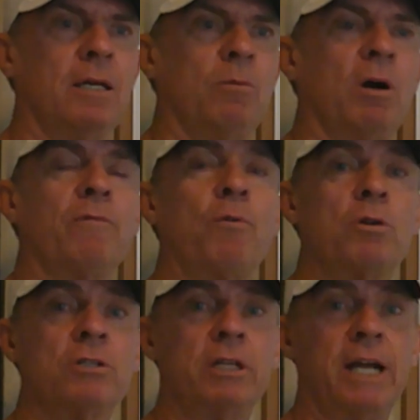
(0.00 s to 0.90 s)
Well,
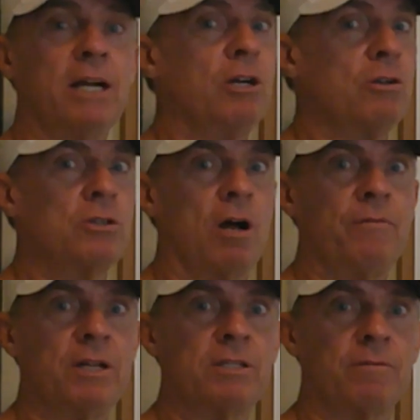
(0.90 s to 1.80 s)
fortunately, I coached
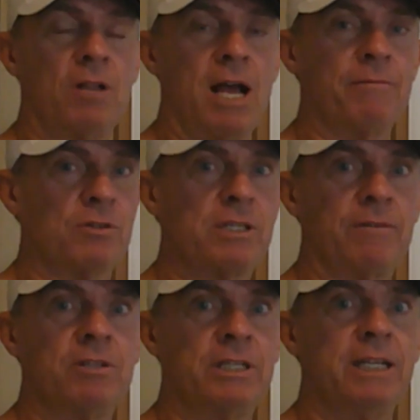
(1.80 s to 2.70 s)
offensive line for
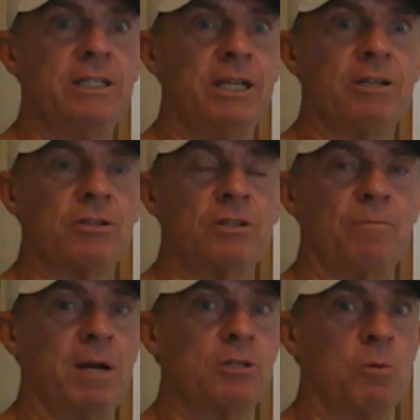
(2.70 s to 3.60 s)
17 years
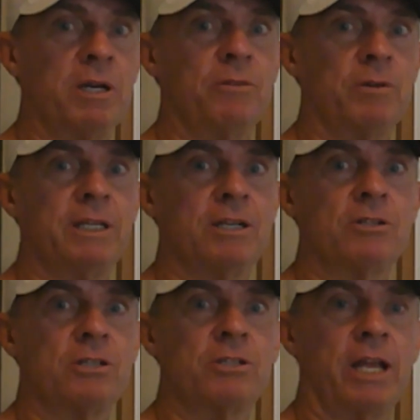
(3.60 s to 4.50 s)
of my 23
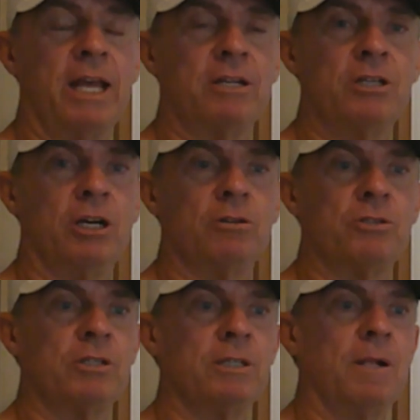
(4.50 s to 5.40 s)
years as a head coach.